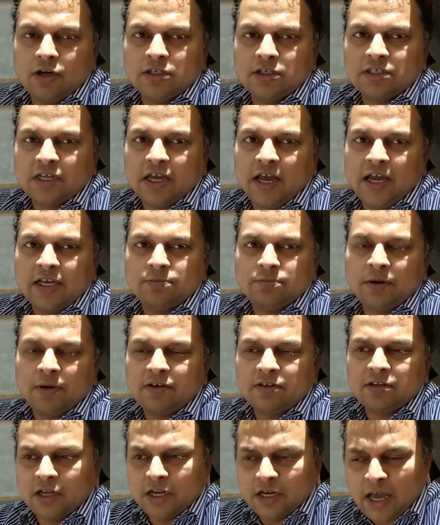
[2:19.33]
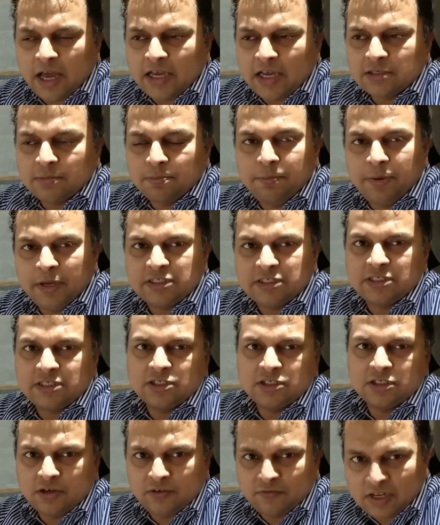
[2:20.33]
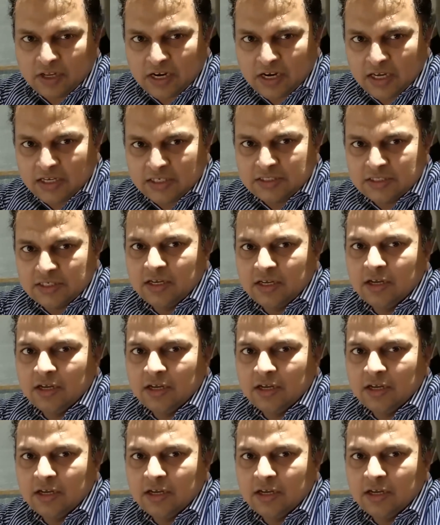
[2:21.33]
It's a hatchback. It has the best engine of the class.